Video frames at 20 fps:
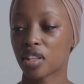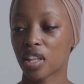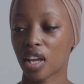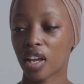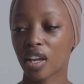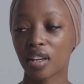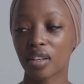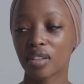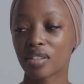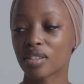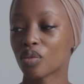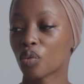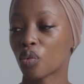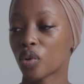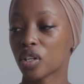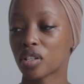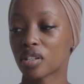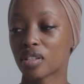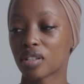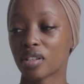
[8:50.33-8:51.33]
things,
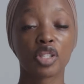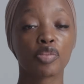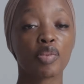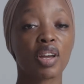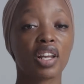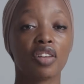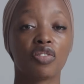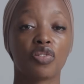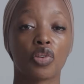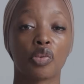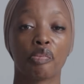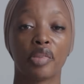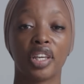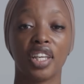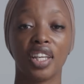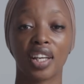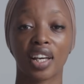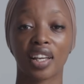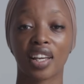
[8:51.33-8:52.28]
which was mainly for me.